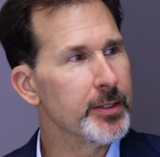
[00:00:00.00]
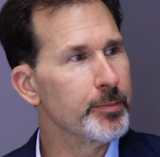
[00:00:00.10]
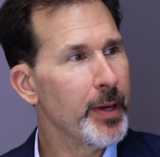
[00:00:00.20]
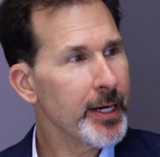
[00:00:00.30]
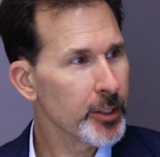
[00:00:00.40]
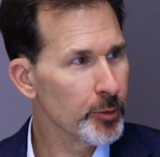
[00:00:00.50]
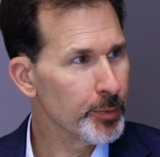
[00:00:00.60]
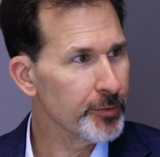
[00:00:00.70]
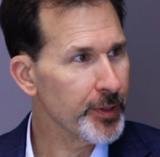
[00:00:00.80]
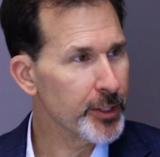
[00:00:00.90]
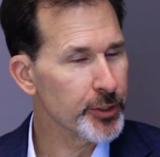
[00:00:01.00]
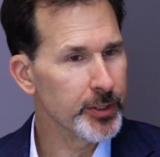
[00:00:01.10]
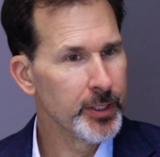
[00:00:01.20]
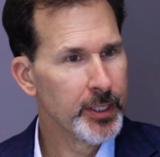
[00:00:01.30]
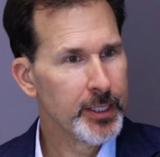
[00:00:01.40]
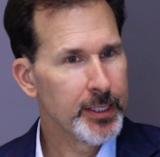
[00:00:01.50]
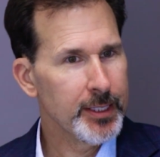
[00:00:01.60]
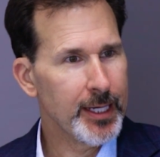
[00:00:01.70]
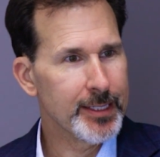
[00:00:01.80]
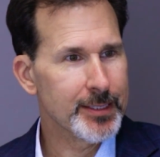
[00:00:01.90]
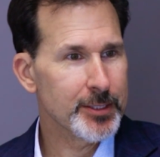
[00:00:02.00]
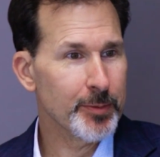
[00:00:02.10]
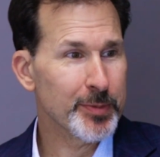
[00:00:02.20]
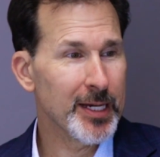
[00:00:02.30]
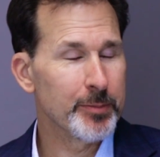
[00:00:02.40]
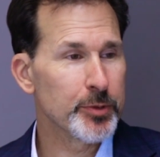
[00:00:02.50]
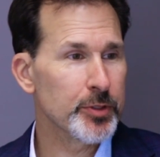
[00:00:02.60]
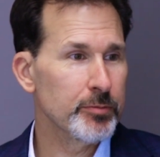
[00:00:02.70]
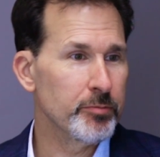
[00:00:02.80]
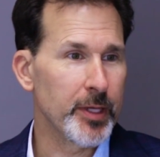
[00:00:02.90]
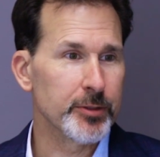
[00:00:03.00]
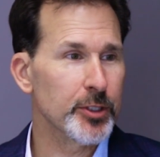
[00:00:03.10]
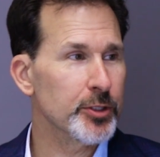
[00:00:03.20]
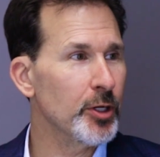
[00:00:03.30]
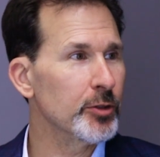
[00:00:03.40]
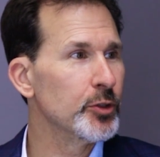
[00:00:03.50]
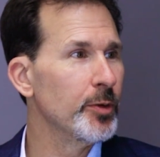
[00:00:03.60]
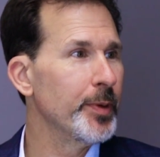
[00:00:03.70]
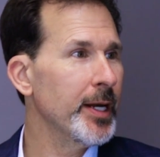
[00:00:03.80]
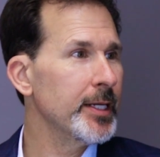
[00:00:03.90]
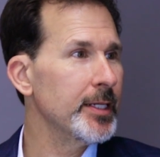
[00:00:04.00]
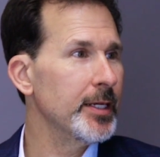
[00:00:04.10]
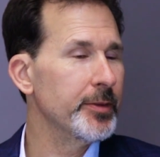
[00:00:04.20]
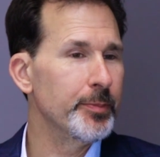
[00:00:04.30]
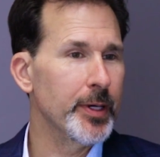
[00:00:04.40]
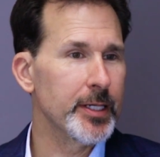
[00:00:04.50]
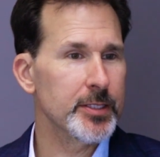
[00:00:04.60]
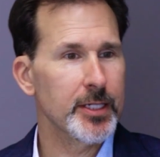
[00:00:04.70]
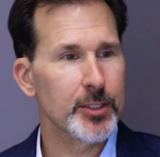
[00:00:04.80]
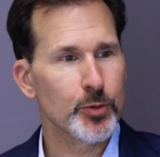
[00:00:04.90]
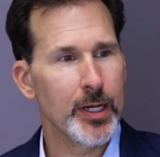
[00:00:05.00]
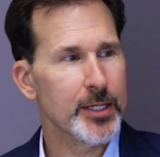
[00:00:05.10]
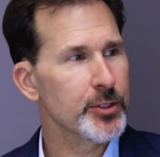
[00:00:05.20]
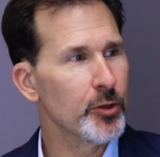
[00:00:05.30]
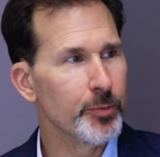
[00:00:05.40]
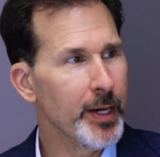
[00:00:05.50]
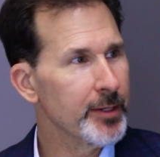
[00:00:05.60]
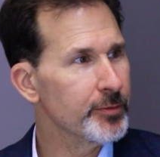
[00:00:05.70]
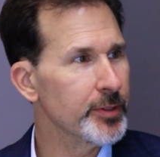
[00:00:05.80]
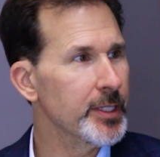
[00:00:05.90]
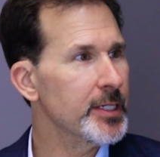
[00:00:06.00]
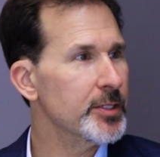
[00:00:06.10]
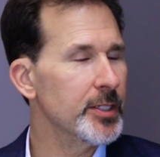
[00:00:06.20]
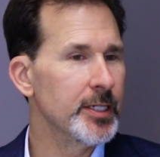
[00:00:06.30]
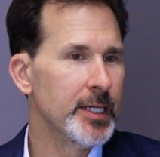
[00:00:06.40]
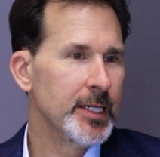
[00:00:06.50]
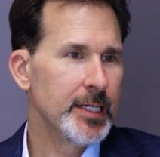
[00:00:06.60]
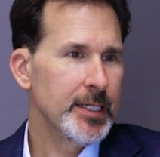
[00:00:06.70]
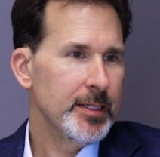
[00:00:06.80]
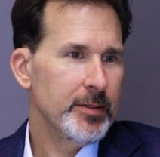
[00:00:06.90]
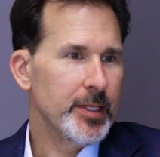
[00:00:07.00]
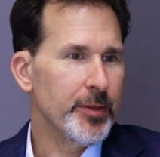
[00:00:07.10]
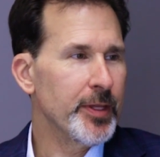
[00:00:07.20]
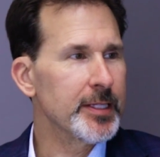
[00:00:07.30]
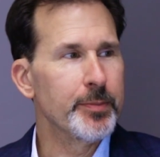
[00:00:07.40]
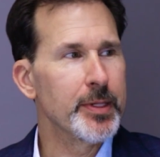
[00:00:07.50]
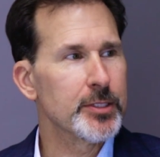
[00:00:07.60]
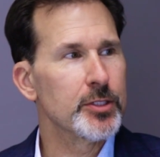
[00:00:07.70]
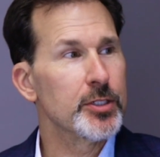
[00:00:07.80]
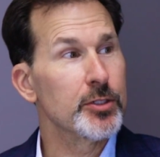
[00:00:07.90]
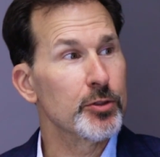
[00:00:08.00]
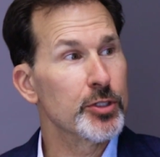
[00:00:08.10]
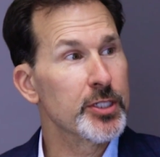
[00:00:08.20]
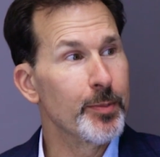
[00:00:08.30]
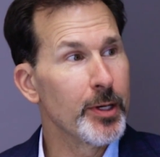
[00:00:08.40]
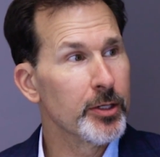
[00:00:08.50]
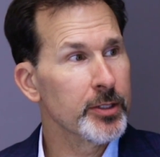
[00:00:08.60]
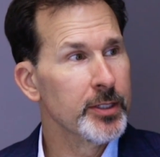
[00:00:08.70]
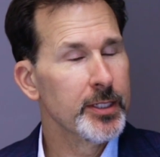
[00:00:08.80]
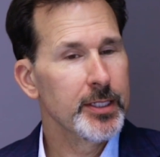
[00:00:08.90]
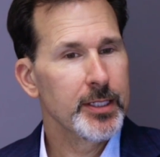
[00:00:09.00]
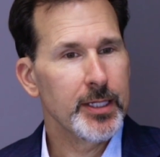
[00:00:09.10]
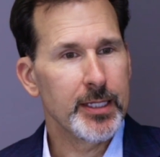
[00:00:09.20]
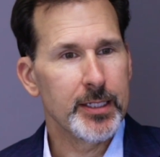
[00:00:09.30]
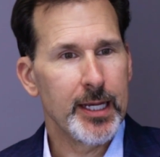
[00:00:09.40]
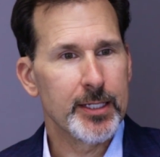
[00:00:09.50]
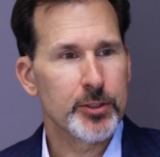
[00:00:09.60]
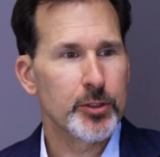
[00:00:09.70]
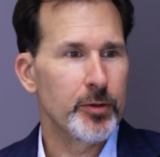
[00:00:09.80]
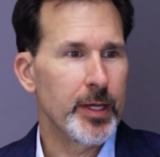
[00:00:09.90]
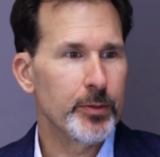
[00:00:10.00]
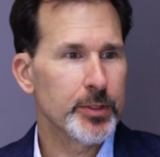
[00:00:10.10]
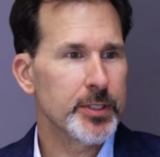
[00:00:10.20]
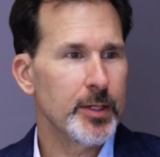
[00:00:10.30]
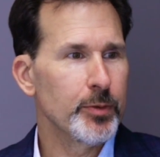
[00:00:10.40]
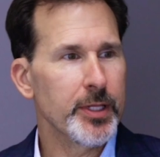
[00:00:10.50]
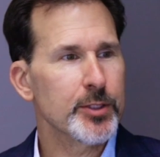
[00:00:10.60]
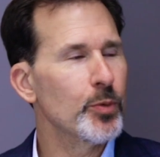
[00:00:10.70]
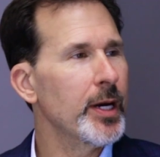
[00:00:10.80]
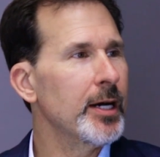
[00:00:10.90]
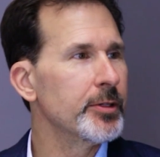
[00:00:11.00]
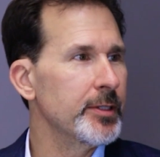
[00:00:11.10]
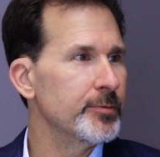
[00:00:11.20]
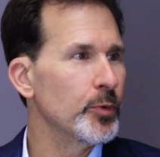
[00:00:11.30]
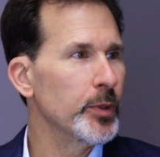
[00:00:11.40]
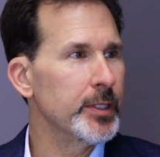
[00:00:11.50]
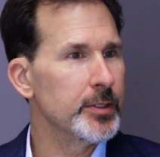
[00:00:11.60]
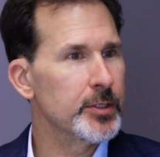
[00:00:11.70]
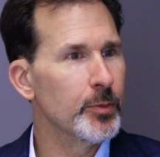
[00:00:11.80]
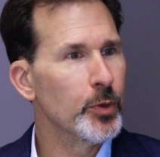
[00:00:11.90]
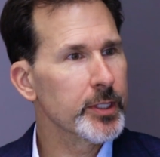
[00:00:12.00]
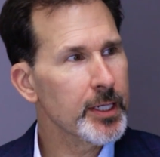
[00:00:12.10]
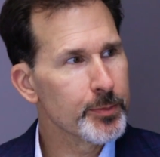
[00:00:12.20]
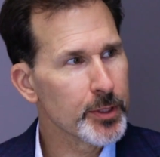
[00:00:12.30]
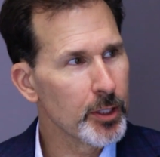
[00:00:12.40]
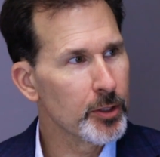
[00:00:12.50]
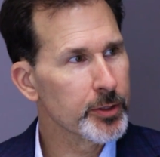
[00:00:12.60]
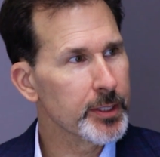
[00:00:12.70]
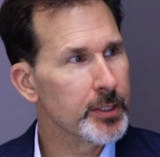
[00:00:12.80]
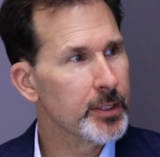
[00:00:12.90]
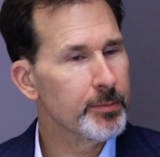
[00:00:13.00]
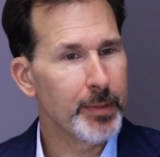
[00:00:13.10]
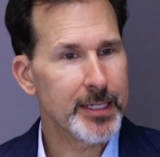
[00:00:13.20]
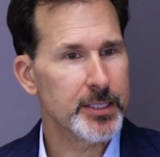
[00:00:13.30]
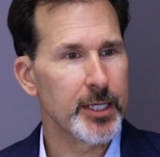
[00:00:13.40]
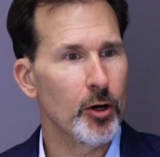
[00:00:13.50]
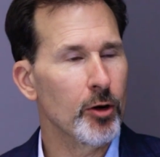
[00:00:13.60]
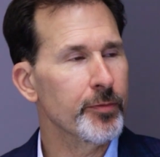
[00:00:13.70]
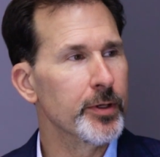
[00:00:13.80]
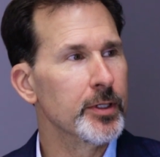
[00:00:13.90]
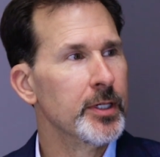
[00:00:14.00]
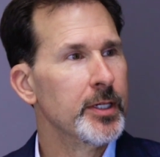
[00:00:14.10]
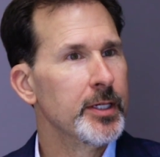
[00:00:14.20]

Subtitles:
in the medical profession, and sometimes they'll just talk to a buddy, and the buddy says, well, I sold mine for this, and they think the businesses are similar, and so they will say, well, that's what I'll get for it. And someone comes along and makes the offer,